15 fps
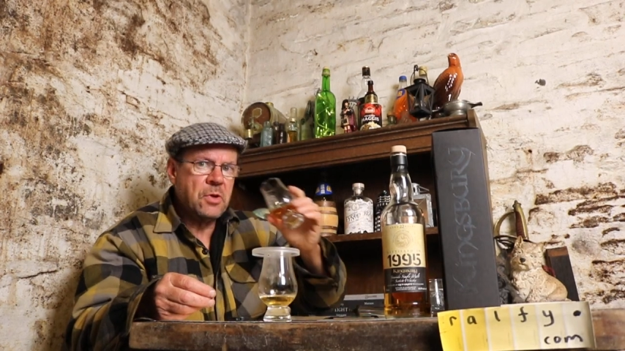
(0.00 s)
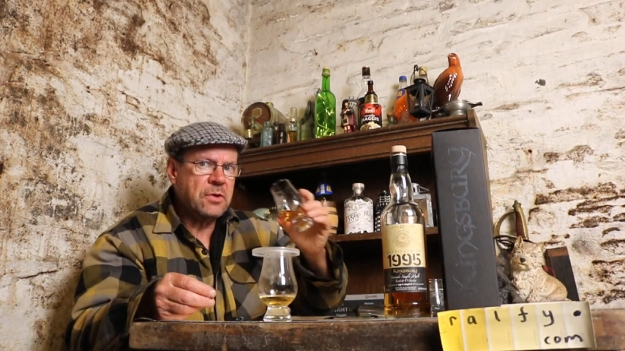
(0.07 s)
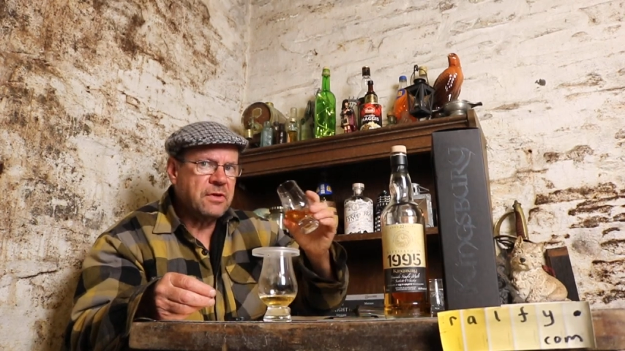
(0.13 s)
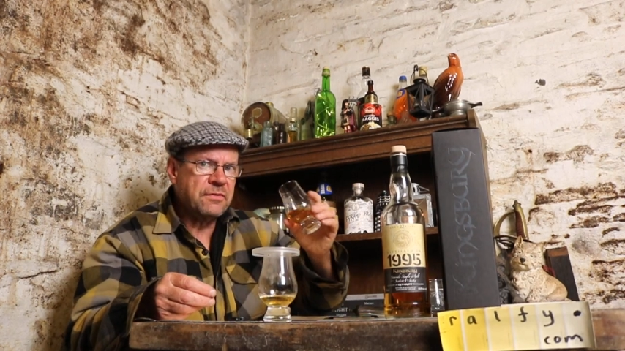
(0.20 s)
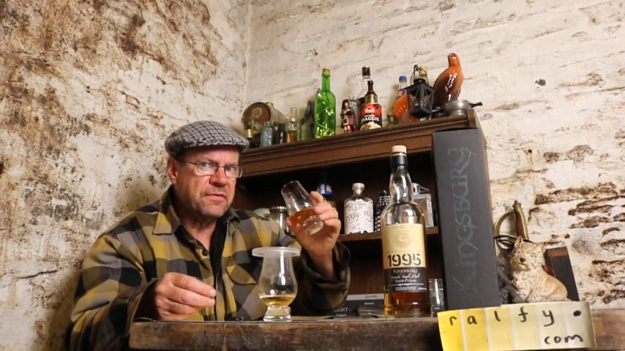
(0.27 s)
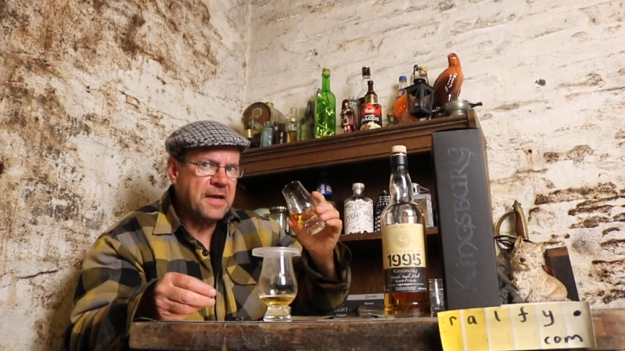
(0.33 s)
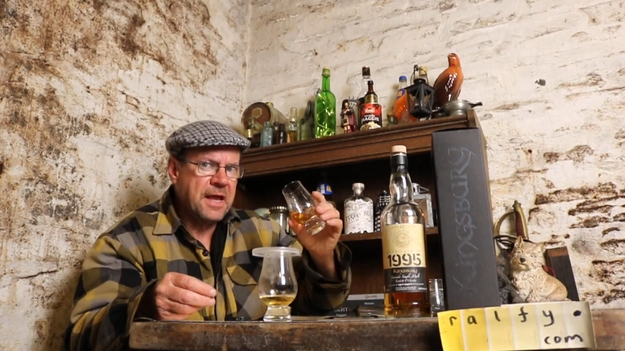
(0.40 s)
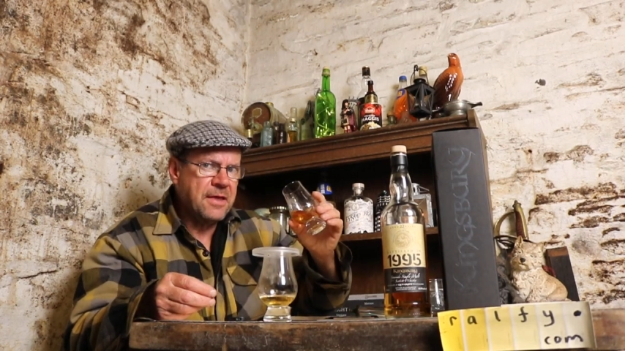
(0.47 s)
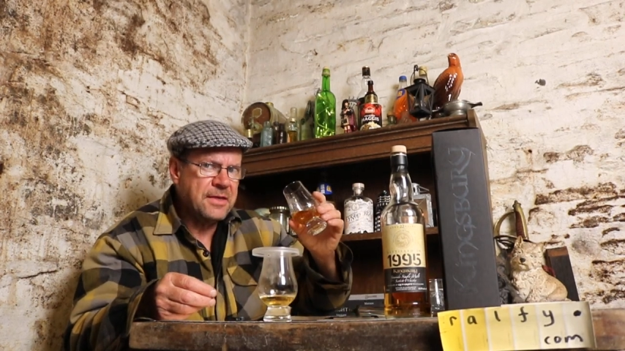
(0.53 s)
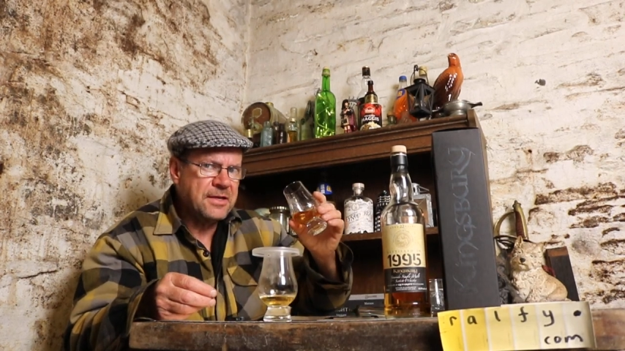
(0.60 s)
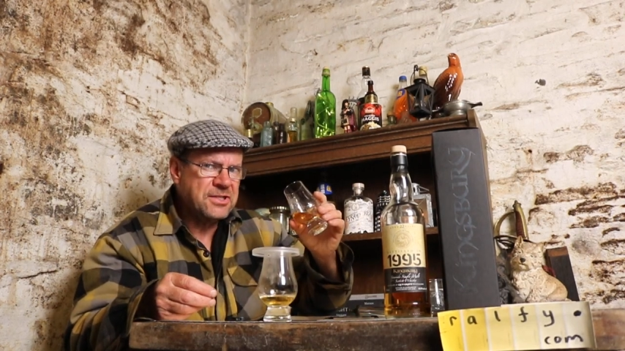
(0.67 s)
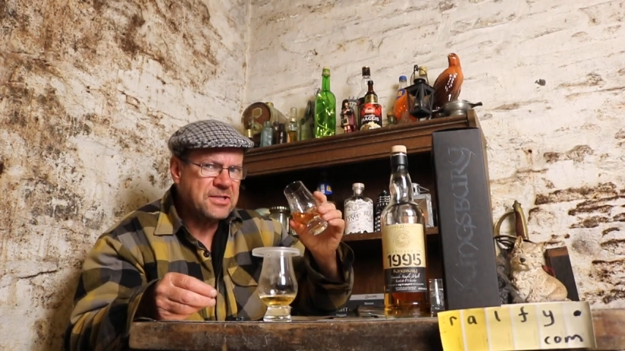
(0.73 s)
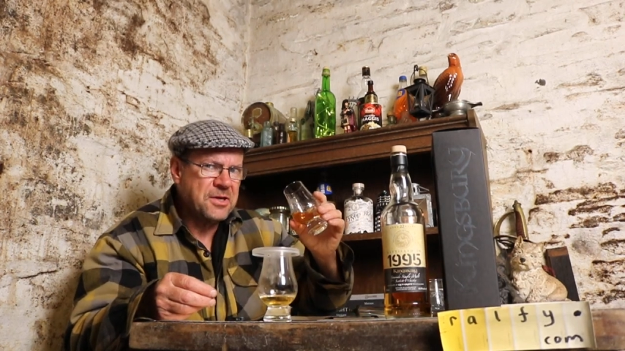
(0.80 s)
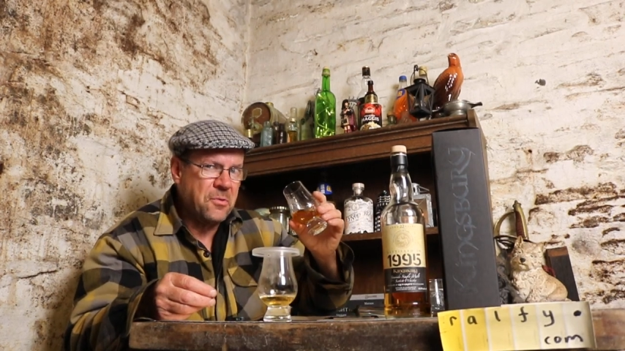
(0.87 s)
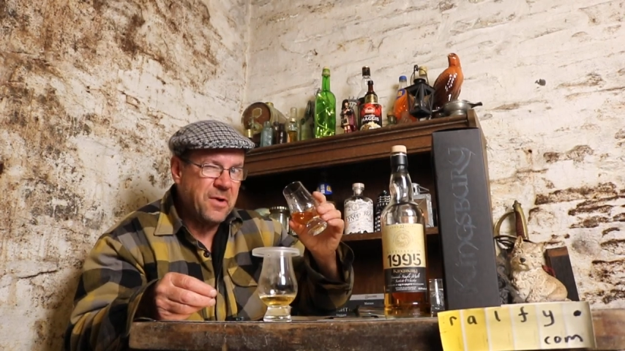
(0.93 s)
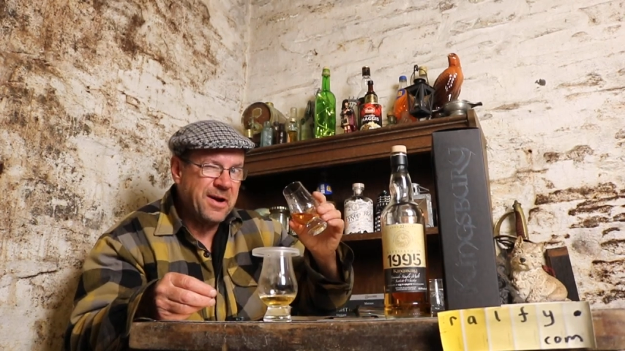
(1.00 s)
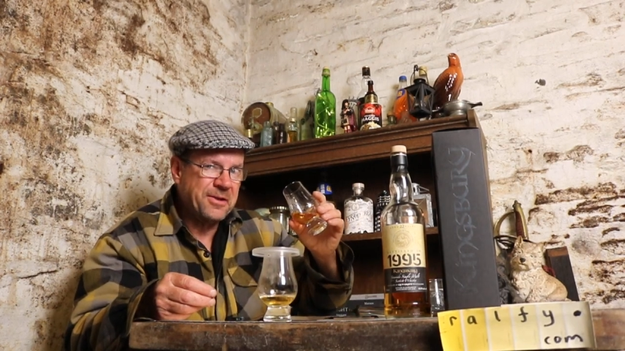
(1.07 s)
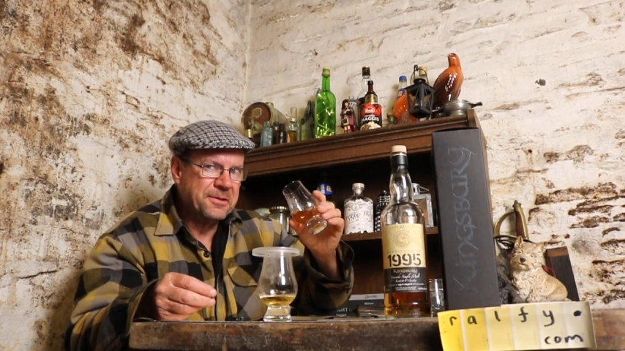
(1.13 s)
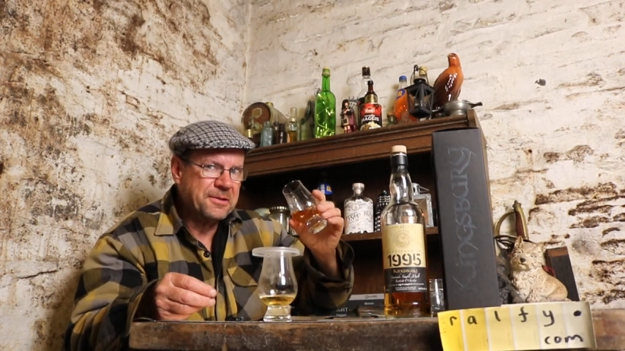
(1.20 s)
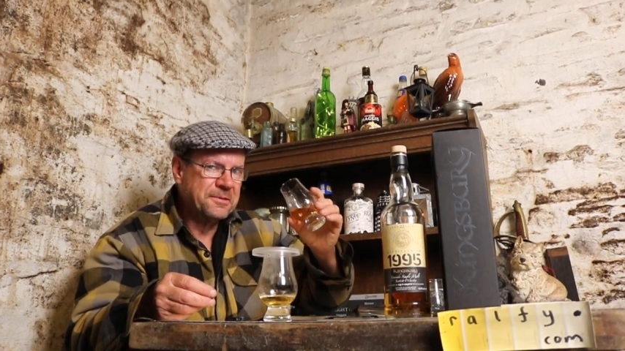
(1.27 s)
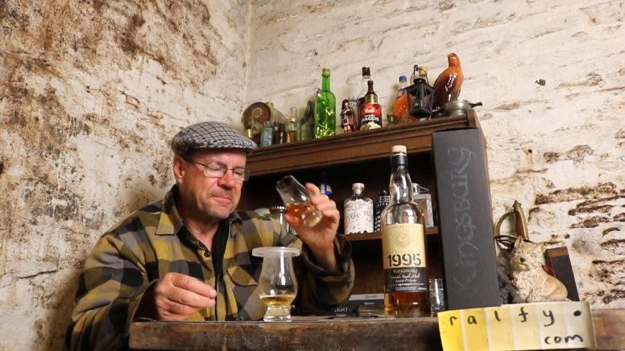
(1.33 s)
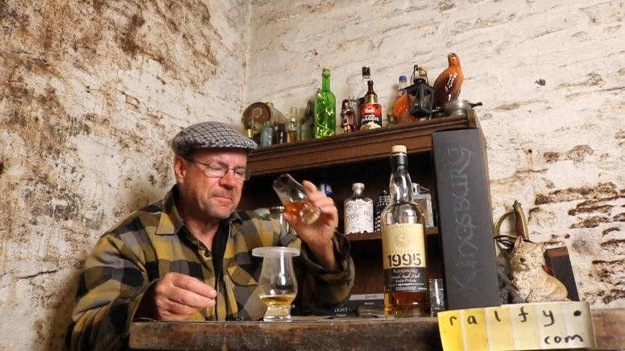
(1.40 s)
not going to forget this in a
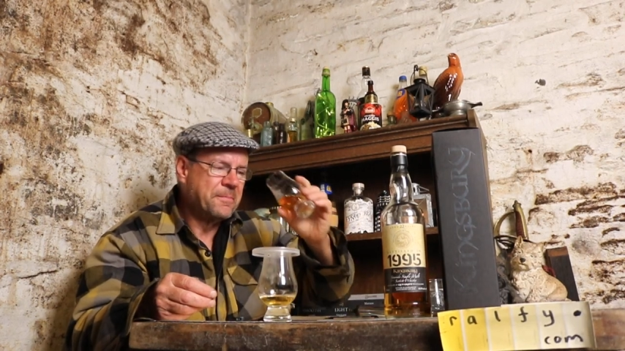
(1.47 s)
while.